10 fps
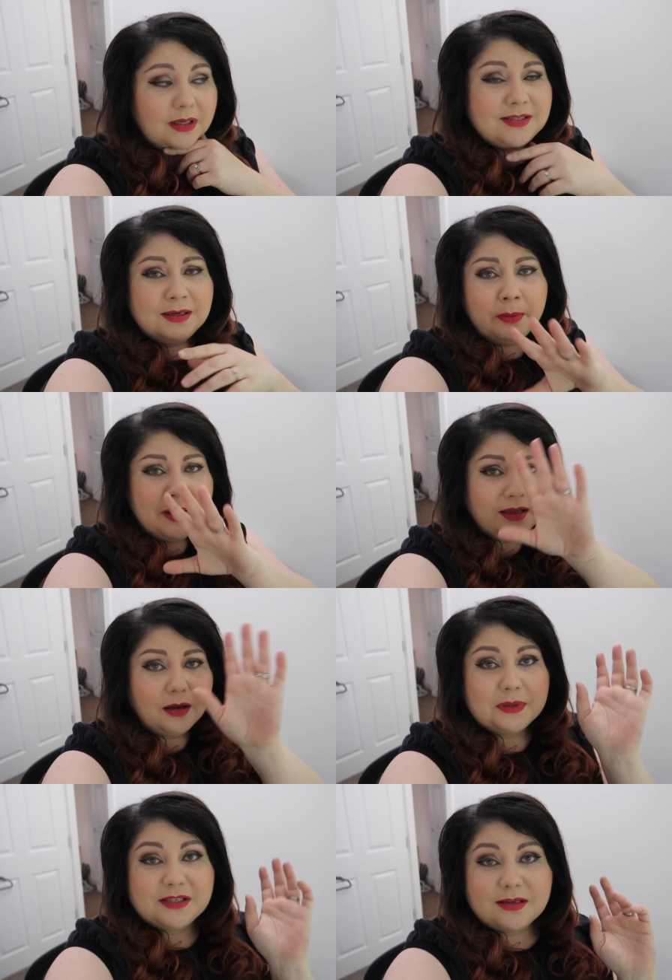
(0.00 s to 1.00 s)
did my
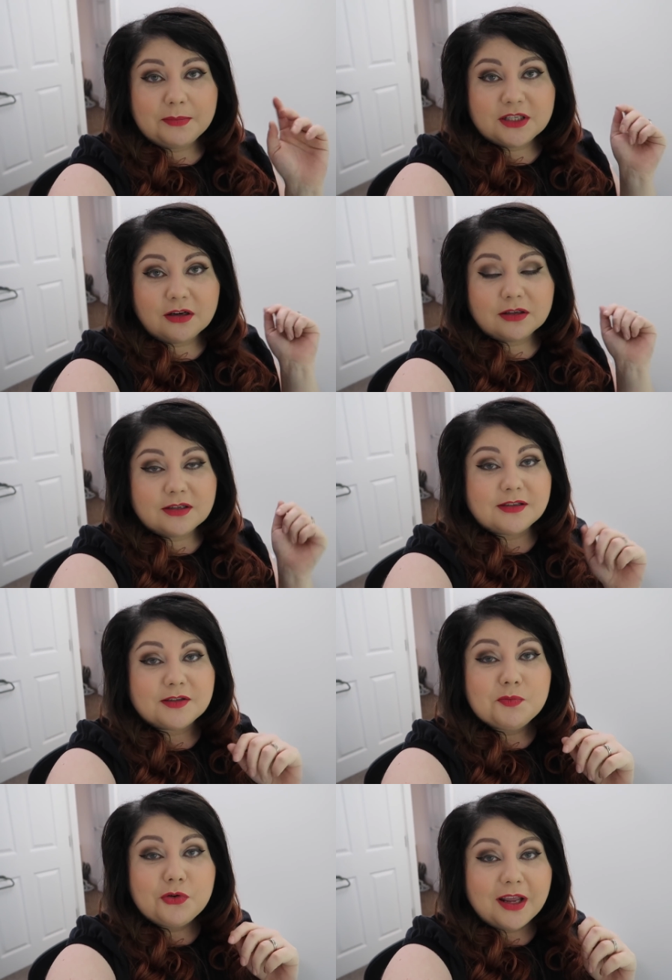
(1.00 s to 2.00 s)
makeup in semi-darkness
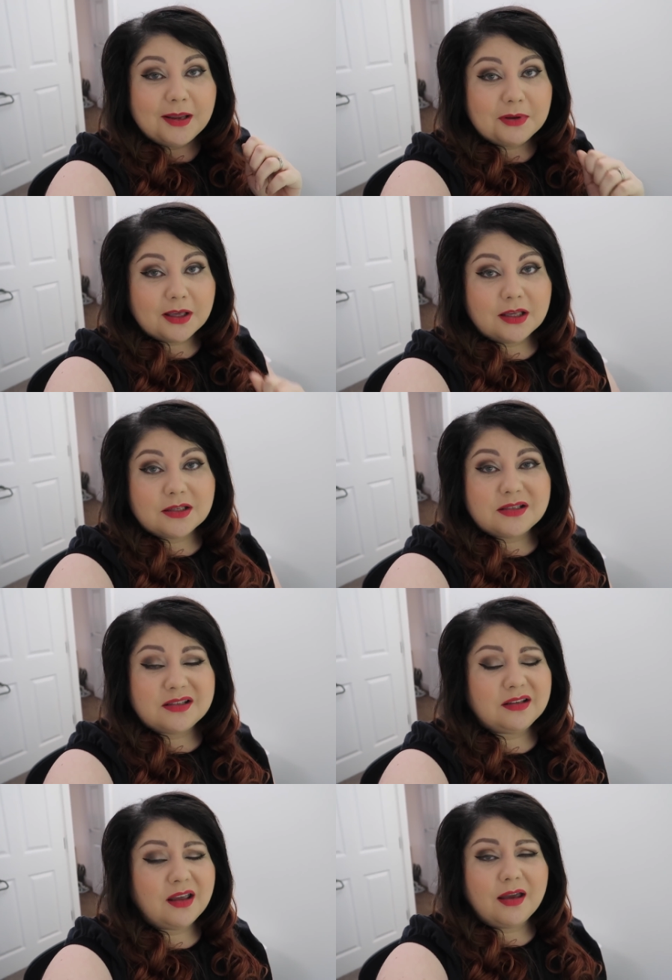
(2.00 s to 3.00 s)
this morning
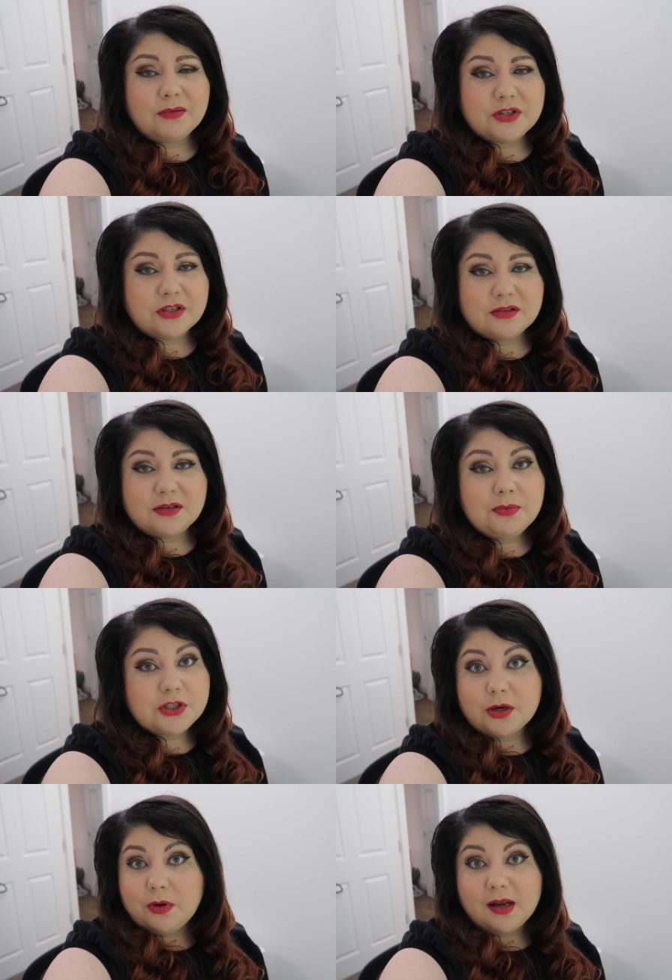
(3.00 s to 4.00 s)
because yeah, it was just, it
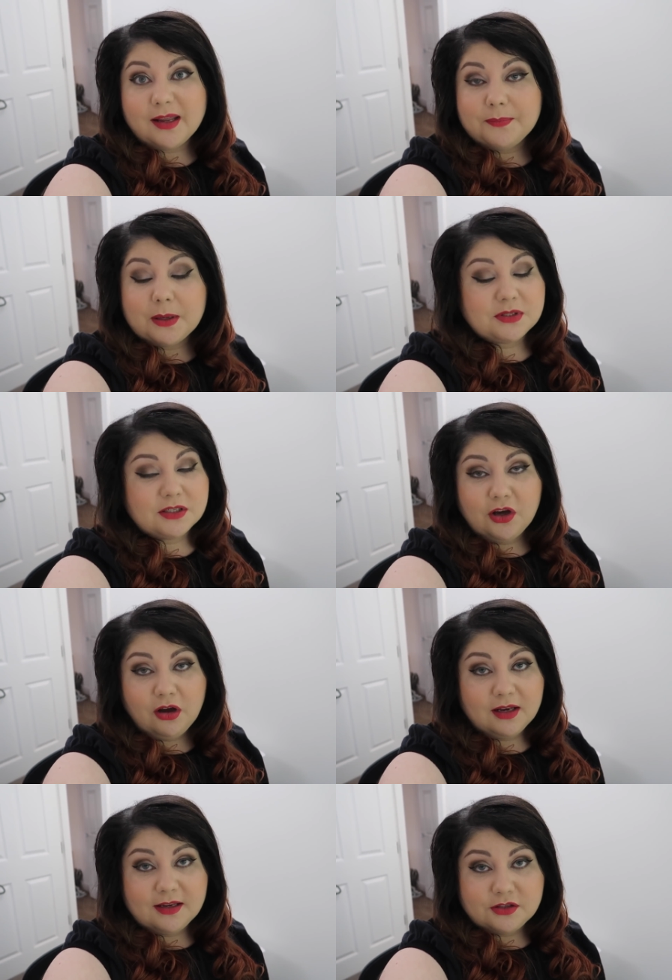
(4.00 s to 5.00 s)
was too early. It was
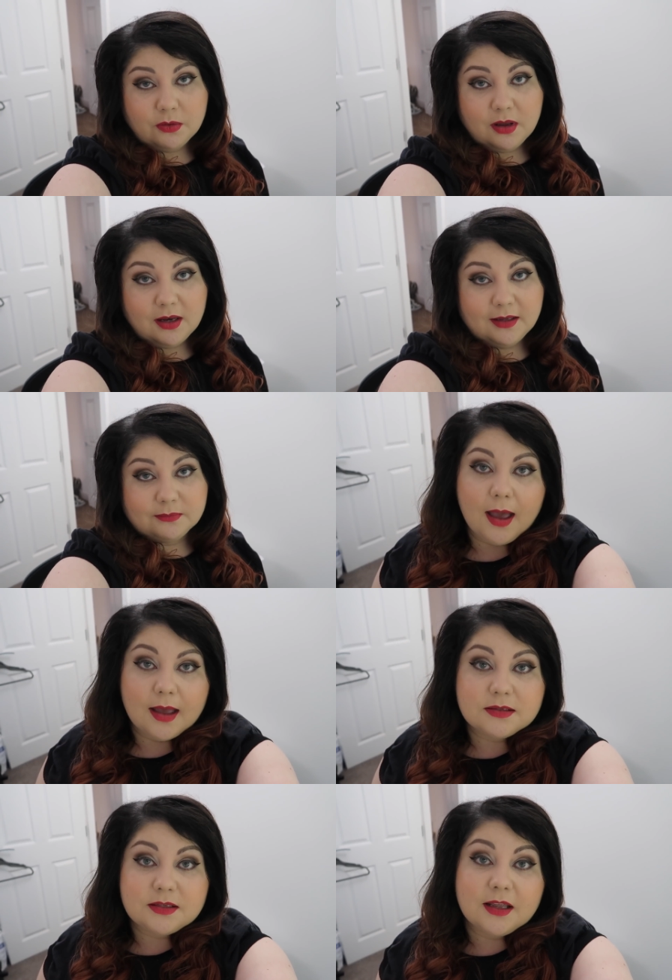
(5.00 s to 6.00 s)
entirely too early.
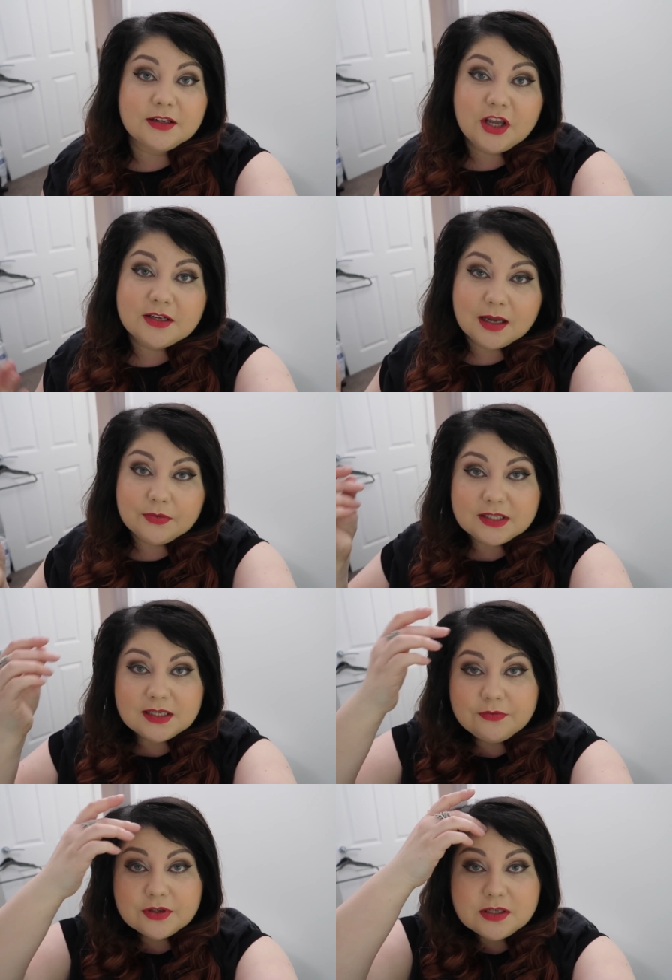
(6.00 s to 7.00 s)
And it turned out they
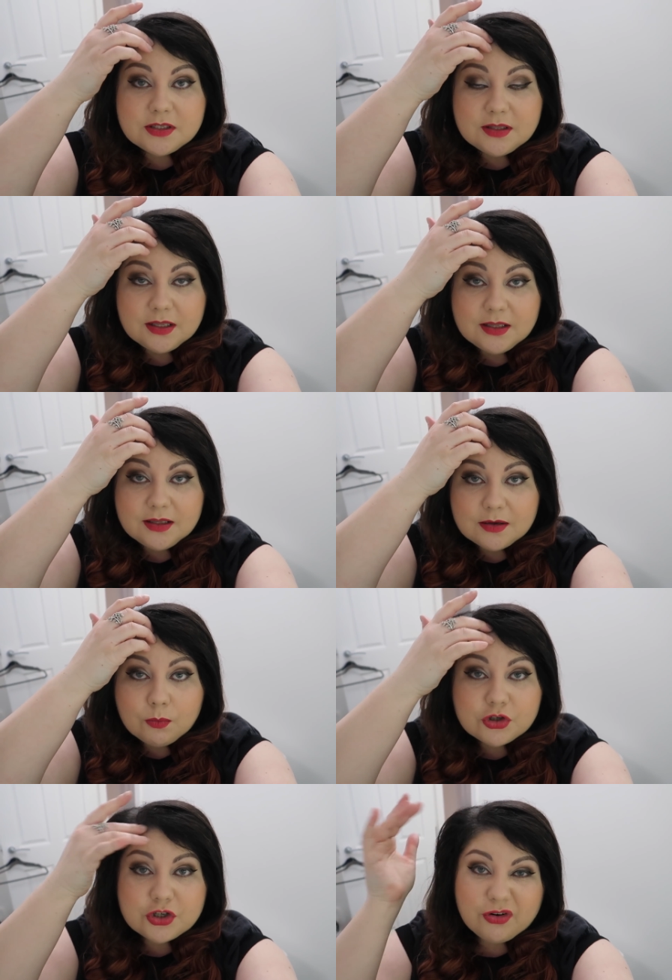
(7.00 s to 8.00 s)
delivered the
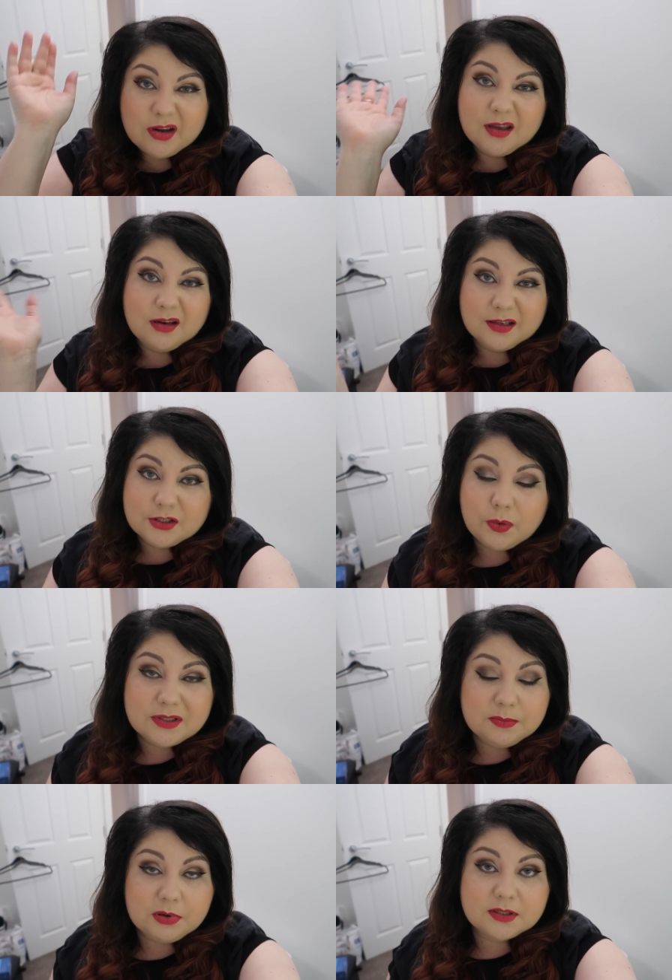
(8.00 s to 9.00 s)
washer dryer at like
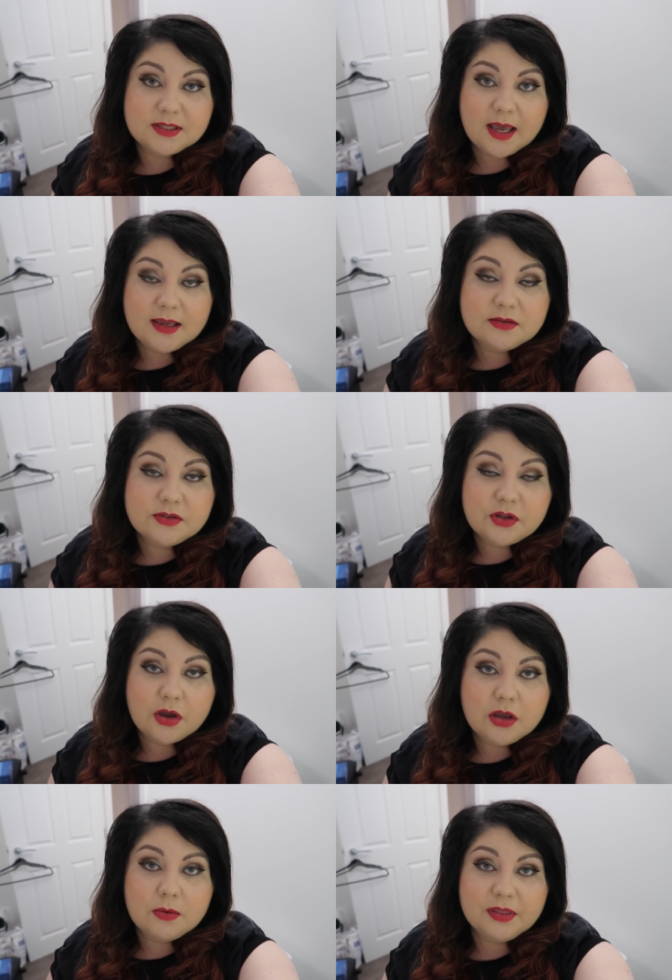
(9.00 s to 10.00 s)
twenty past eight,
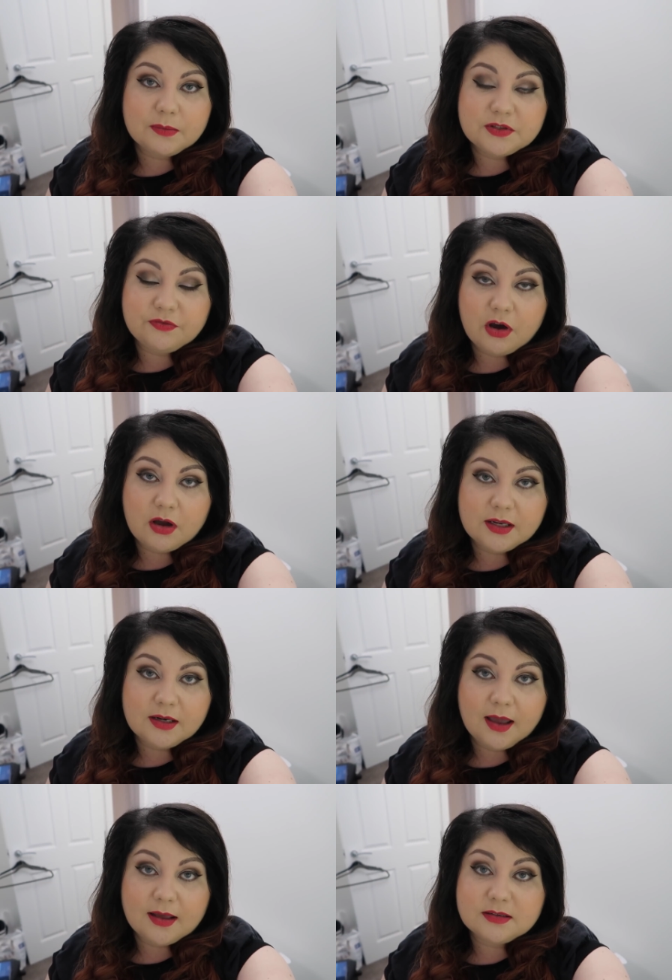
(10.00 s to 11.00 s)
so that was
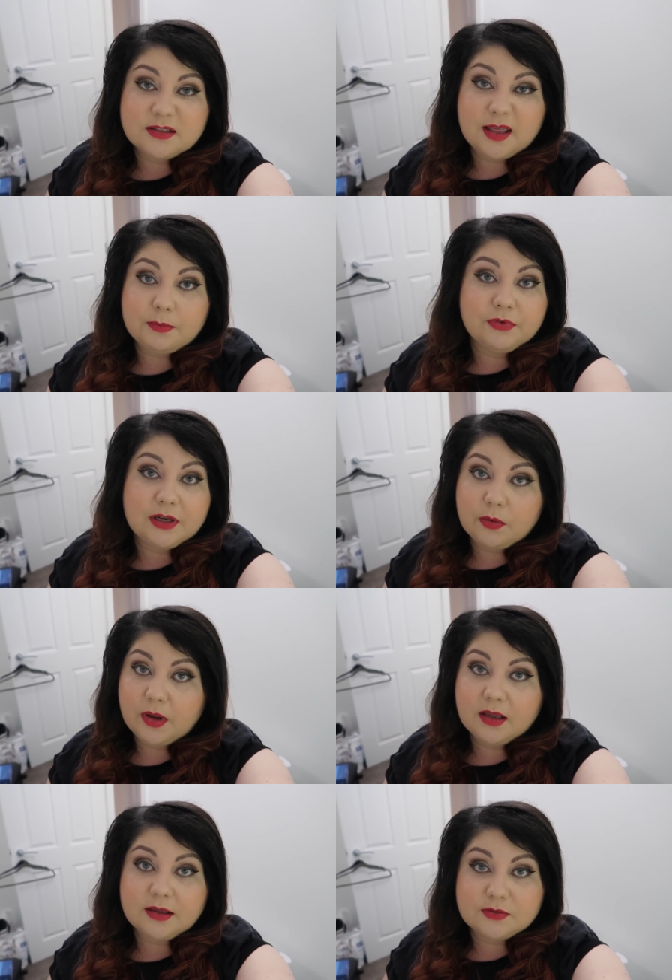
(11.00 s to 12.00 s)
fine, and they were really
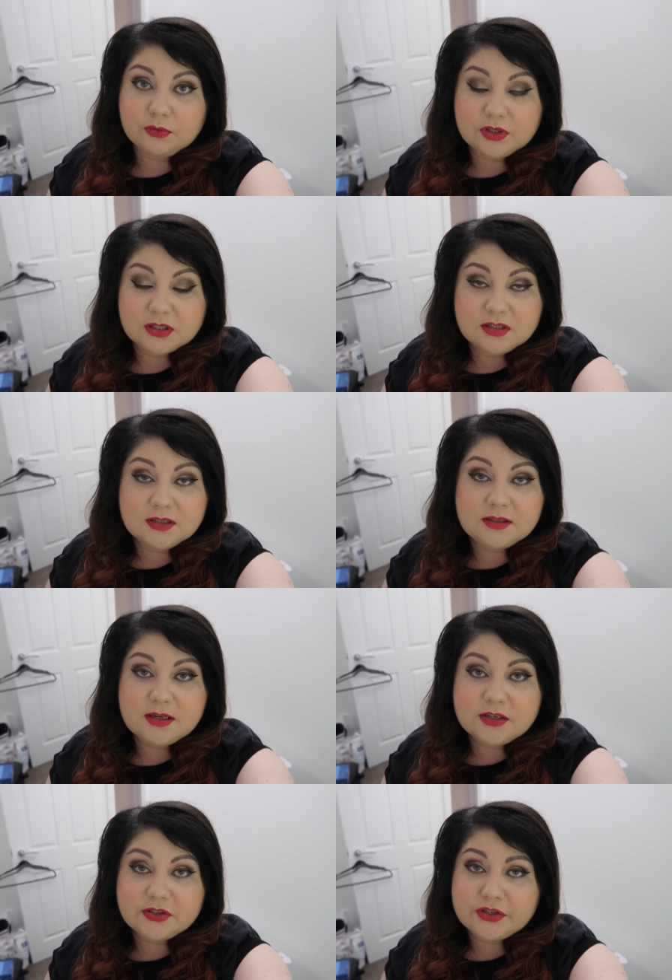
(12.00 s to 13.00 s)
quick. It's all done and
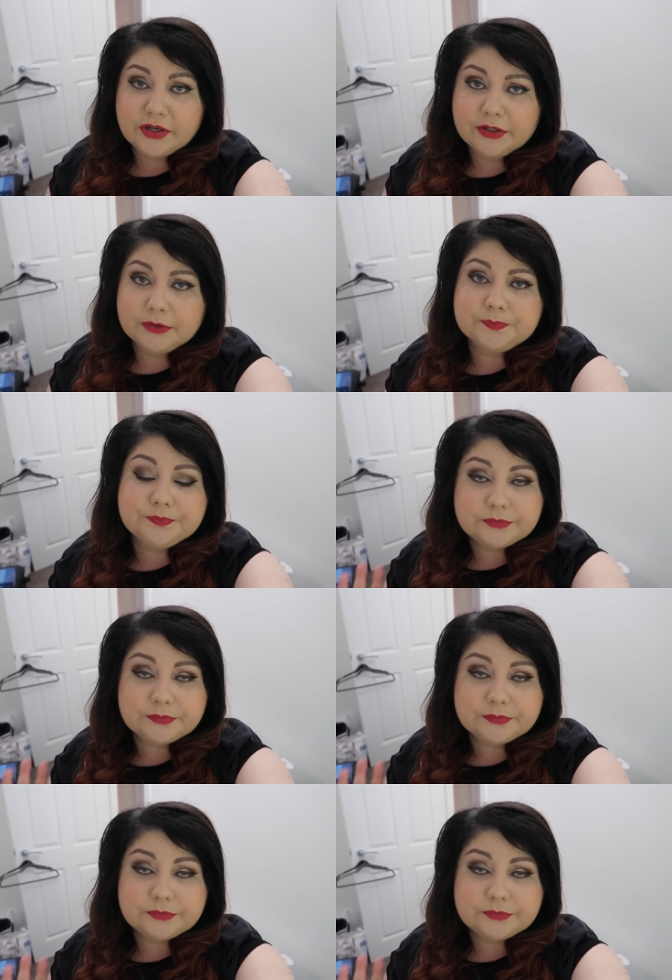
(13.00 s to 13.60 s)
dusted, so